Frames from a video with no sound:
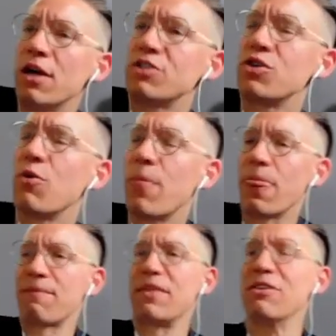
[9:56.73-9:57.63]
So
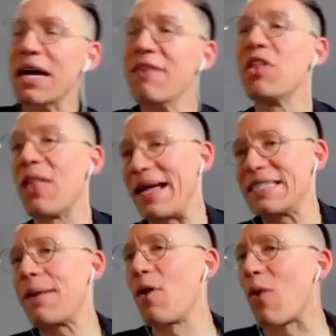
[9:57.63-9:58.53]
that was kind of the
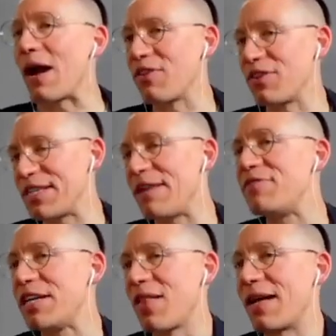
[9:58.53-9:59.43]
landscape on where the safety
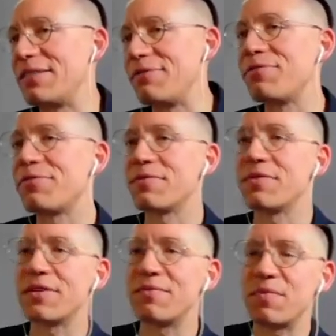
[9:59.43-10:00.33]
collective,
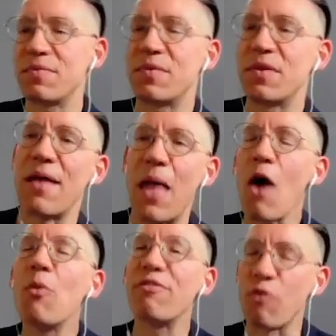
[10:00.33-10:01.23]
how
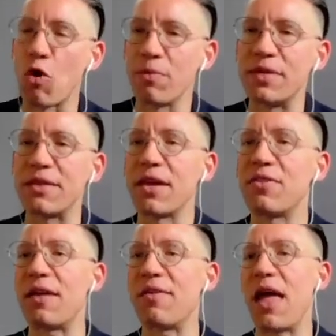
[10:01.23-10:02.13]
we formed and like
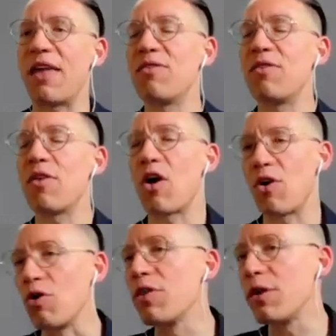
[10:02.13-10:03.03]
the, and our early